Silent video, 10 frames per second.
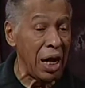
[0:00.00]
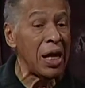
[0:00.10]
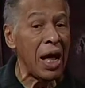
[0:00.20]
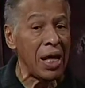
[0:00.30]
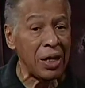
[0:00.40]

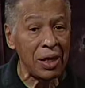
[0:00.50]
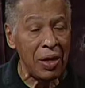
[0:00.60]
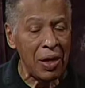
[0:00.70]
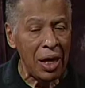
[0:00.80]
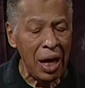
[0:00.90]
And
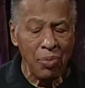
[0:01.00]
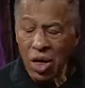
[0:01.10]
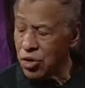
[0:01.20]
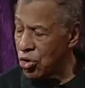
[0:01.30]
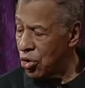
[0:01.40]
I'm
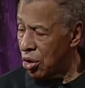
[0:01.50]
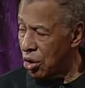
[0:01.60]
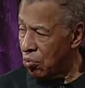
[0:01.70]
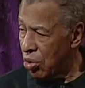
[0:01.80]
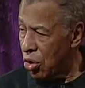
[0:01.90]
not
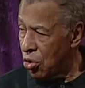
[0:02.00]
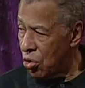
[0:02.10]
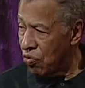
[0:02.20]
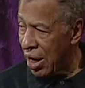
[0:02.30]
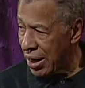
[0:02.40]
sure, Manu,
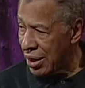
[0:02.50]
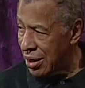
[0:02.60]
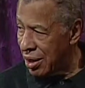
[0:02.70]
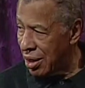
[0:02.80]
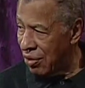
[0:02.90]

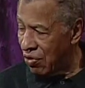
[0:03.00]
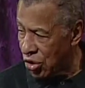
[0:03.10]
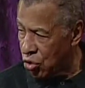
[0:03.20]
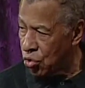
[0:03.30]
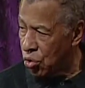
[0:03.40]
if
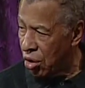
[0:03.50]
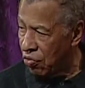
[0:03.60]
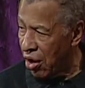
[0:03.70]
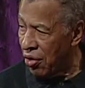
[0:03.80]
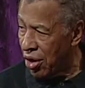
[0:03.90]
it's true of
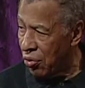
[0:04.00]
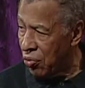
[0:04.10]
other